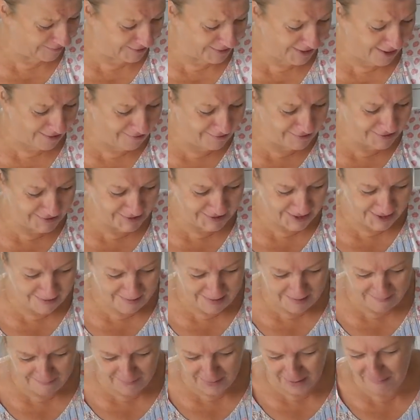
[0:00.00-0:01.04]
Don't do
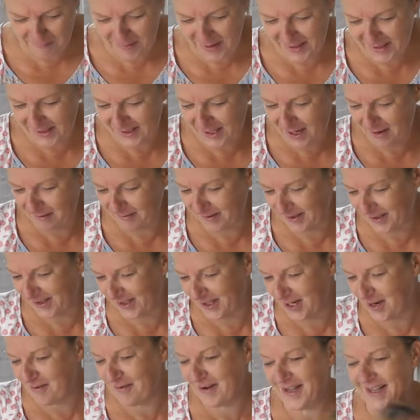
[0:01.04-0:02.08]
it, Poppy, don't
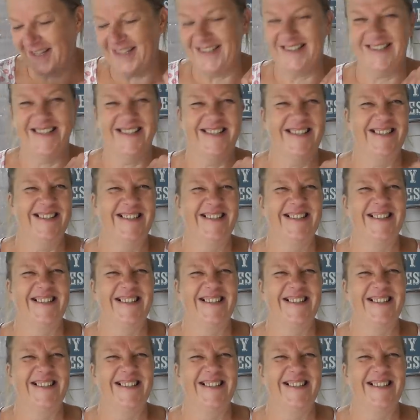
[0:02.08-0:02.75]
do it.